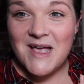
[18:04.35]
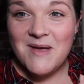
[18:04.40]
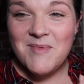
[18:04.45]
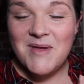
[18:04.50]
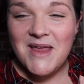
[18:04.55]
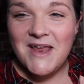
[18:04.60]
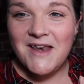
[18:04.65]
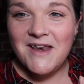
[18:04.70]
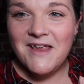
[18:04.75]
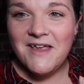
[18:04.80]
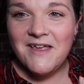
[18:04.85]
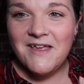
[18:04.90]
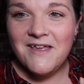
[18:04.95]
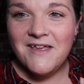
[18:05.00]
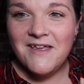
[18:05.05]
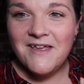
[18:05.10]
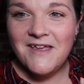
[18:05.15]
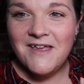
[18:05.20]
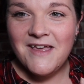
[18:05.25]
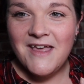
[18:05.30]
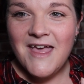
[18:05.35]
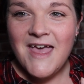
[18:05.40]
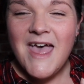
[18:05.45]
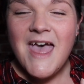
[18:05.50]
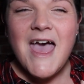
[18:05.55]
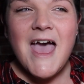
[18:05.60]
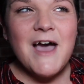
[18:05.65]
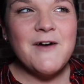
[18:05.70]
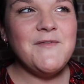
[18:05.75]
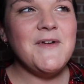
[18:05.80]
I mean,
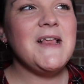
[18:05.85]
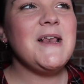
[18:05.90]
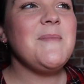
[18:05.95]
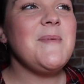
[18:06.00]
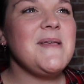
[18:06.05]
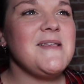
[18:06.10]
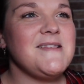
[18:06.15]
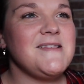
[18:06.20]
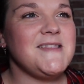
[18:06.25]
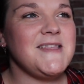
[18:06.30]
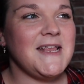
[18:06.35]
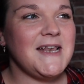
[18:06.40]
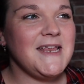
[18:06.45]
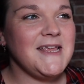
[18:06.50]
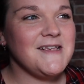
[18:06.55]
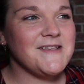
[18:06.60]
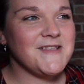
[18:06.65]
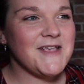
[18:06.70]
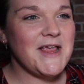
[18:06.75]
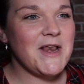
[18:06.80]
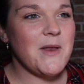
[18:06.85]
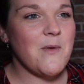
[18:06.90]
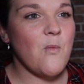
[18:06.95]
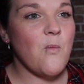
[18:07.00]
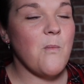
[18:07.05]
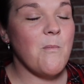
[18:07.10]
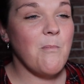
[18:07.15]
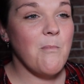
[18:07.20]
I feel a bit silly saying a